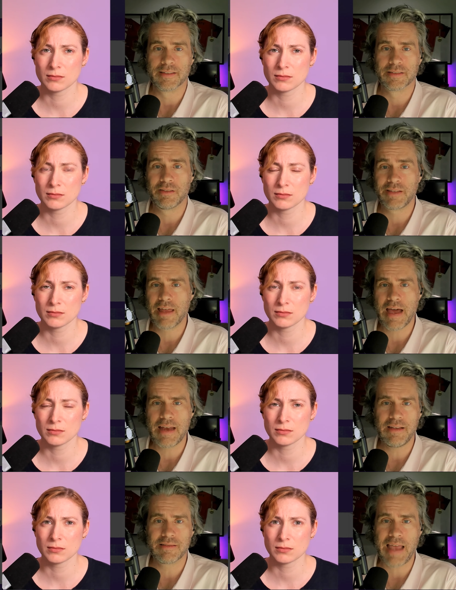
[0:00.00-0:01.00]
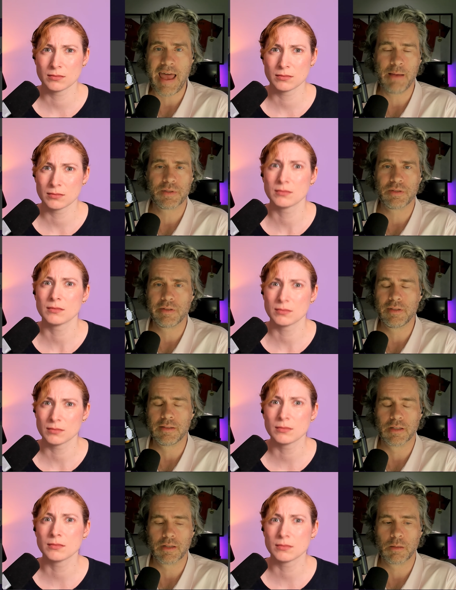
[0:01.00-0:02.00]
Speaker 1: So yeah, that is
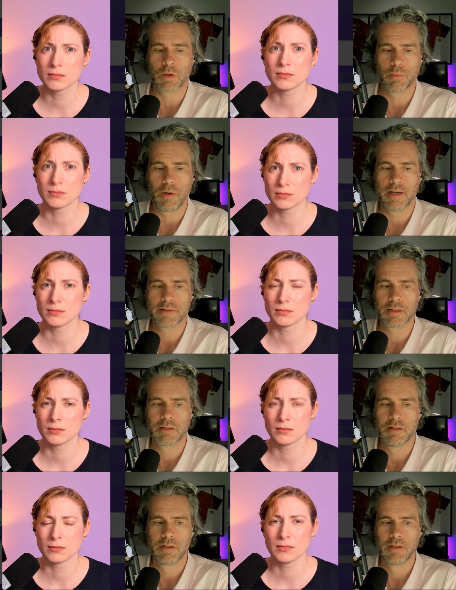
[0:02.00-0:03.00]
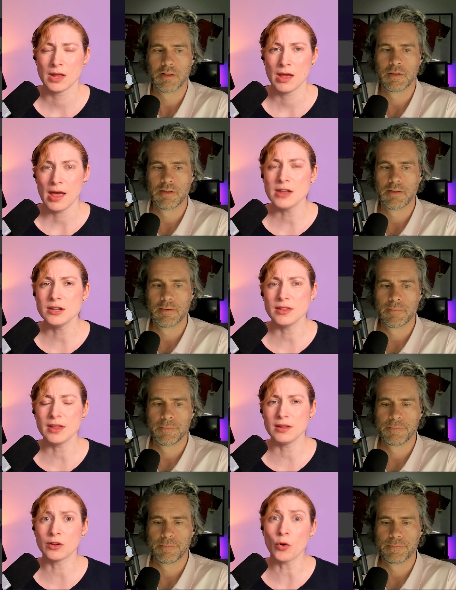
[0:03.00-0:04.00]
absolutely something worth watching.
Speaker 2: And
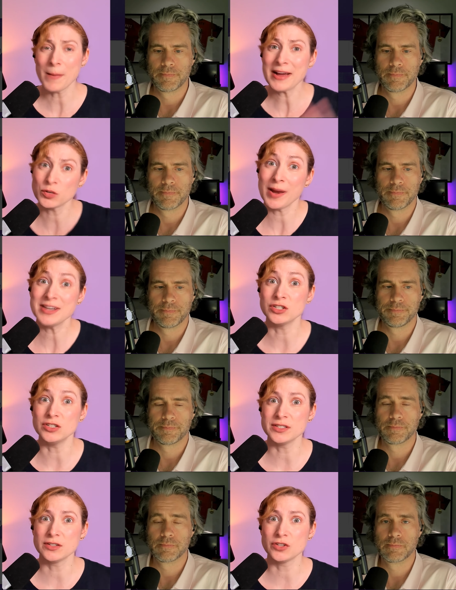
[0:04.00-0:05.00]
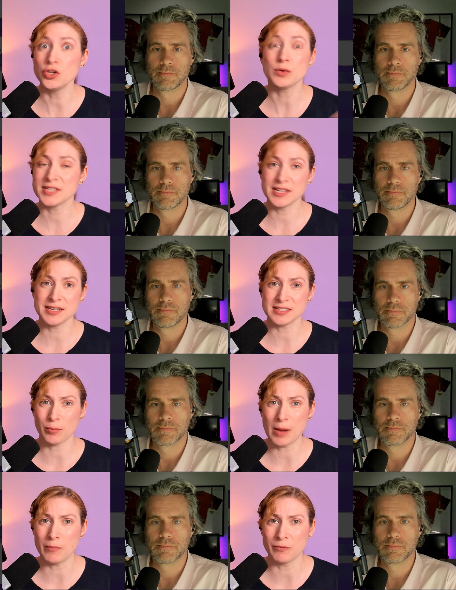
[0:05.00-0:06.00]
going back to rentals, so you don't see this as a
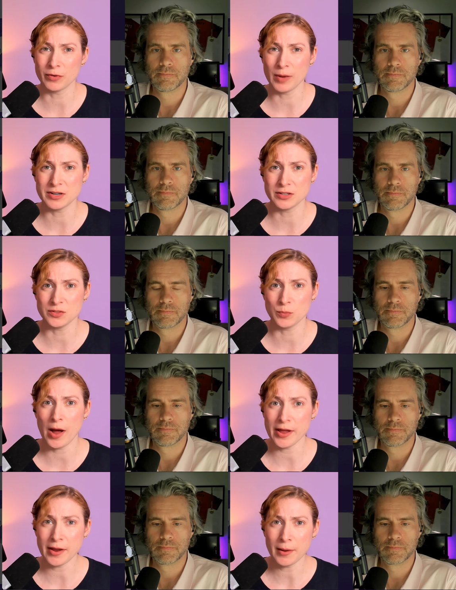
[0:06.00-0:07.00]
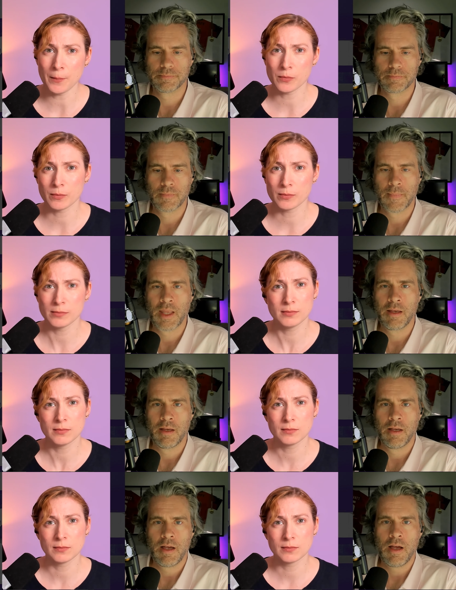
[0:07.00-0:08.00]
problem for rentals. Why?
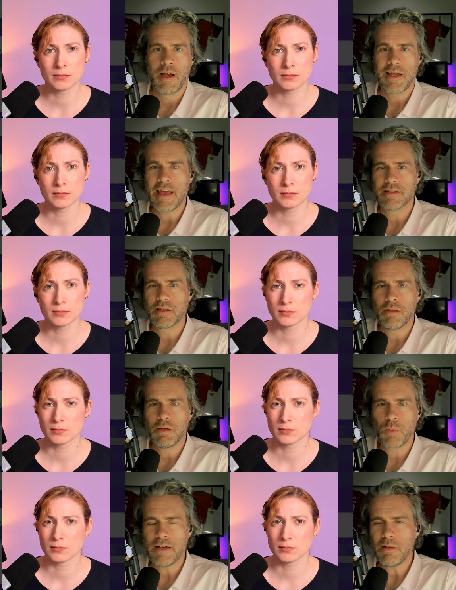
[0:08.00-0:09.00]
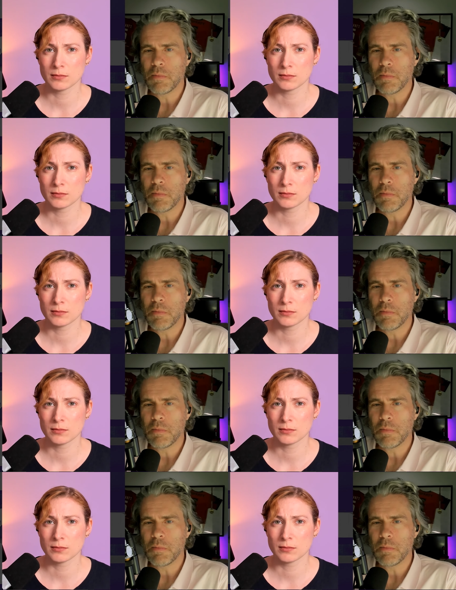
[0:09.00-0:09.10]
Speaker 1: Yeah, so the rental